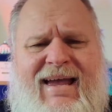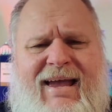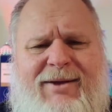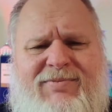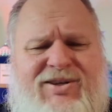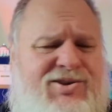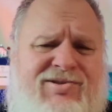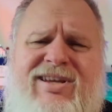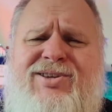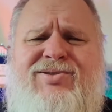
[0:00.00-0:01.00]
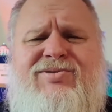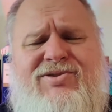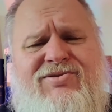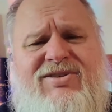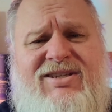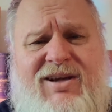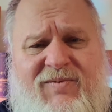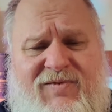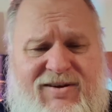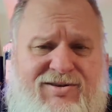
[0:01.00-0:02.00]
You need to do
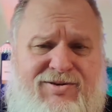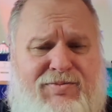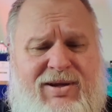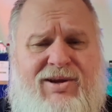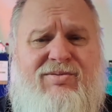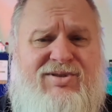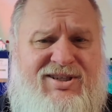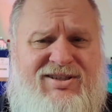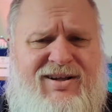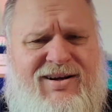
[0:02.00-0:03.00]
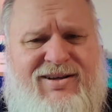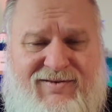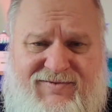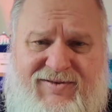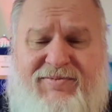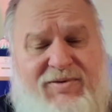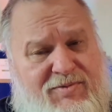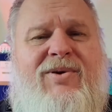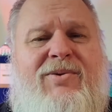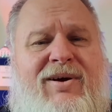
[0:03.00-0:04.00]
something to be constructive.
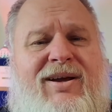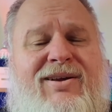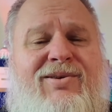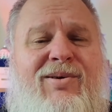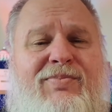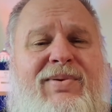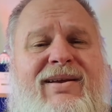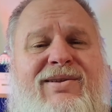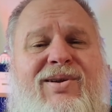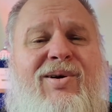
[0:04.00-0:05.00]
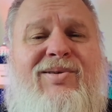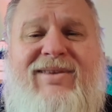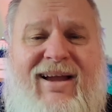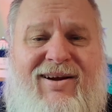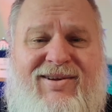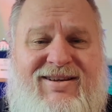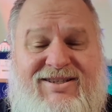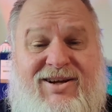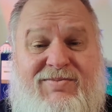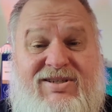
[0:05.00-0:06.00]
We were in complete lockdown at
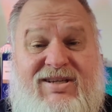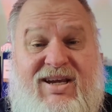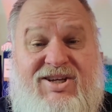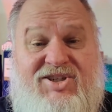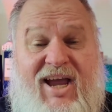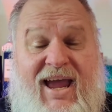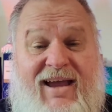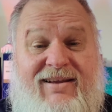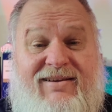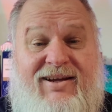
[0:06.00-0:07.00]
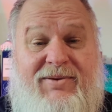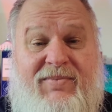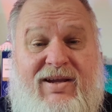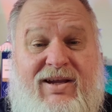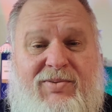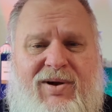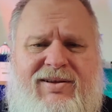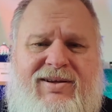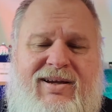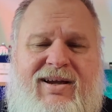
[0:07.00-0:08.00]
some stage. And
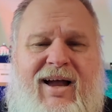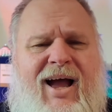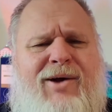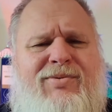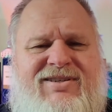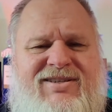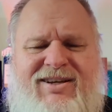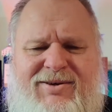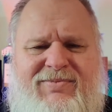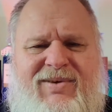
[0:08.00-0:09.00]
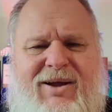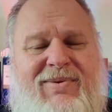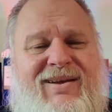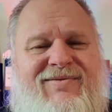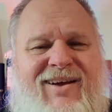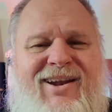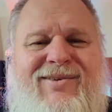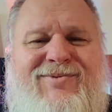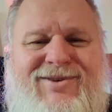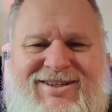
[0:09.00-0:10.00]
I was a big fan
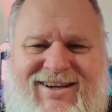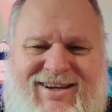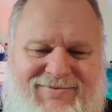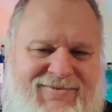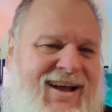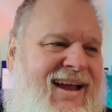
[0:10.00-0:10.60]
of whiskey.